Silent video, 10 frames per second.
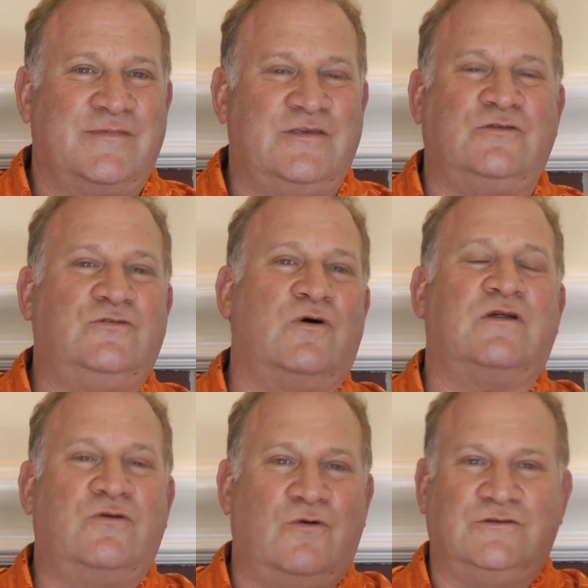Your
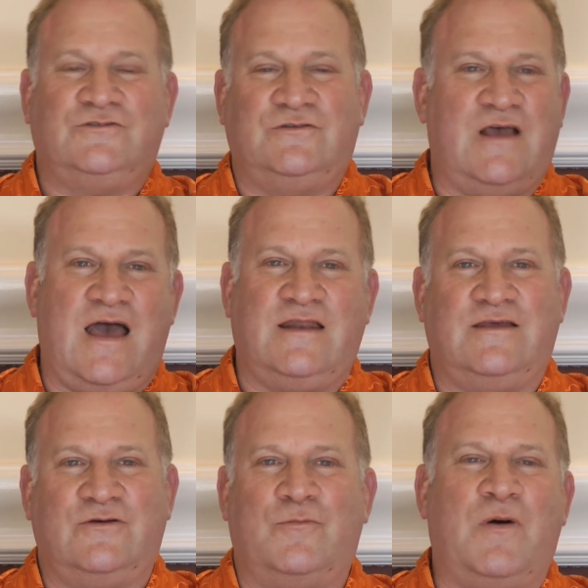daughter calls you
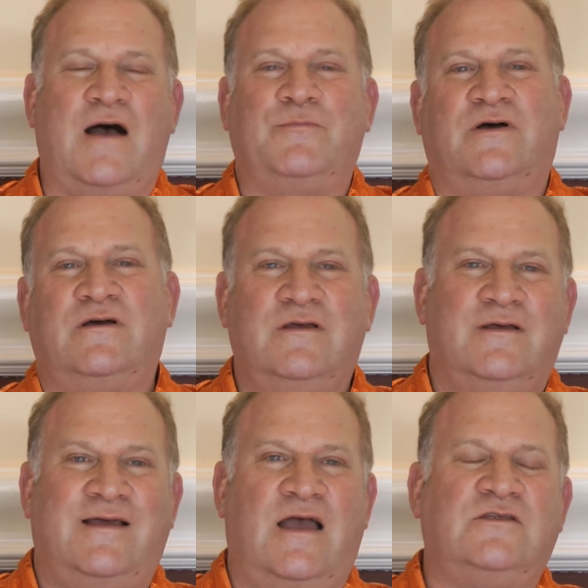daddy or papa,
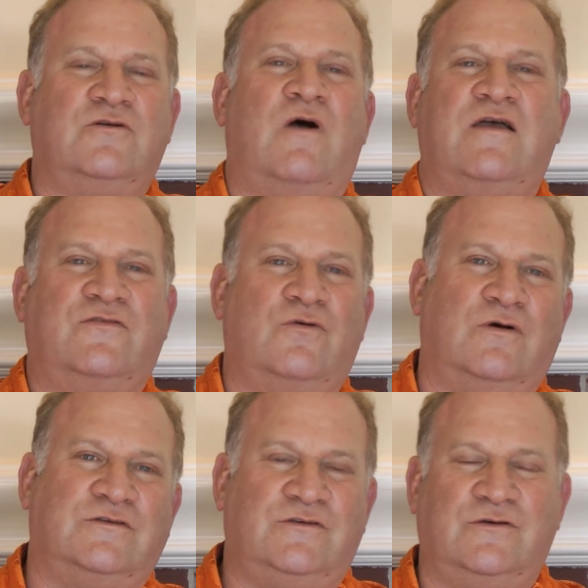and your wife
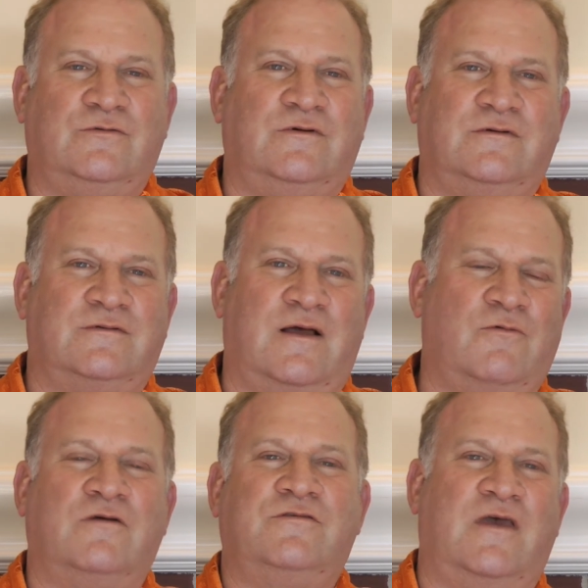calls you I
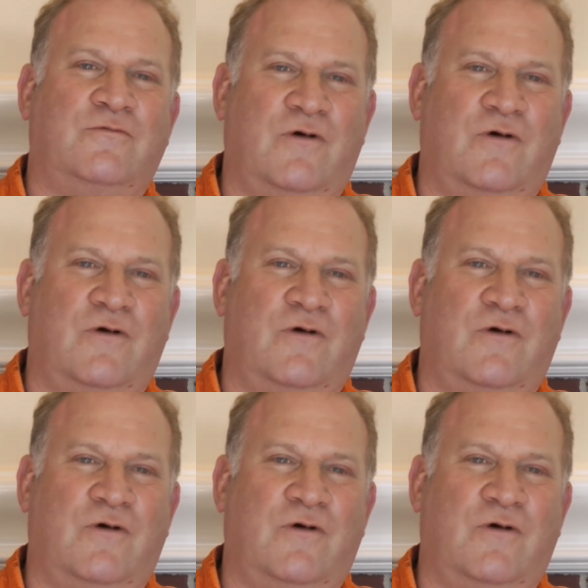won't say